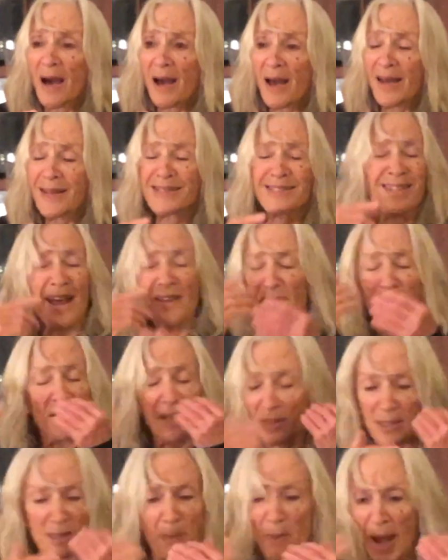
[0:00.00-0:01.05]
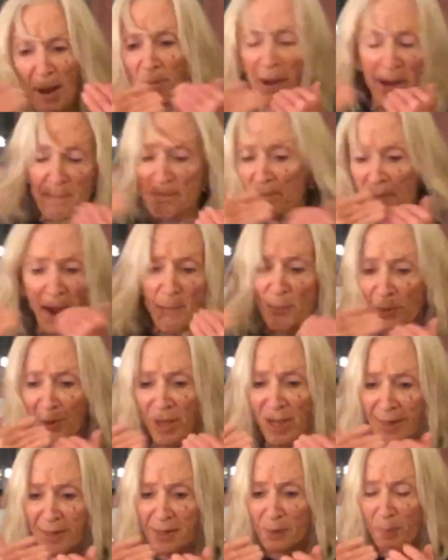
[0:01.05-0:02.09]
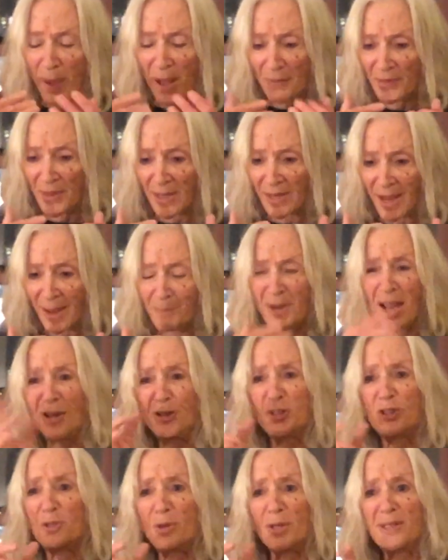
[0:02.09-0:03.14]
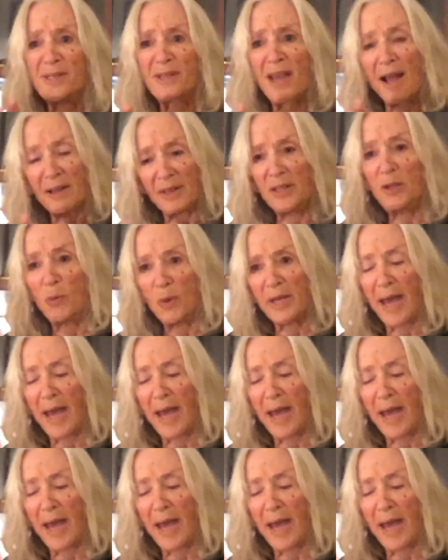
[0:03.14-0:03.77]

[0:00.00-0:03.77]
it's not that it's about my memory, it's about that I'm not sure exactly what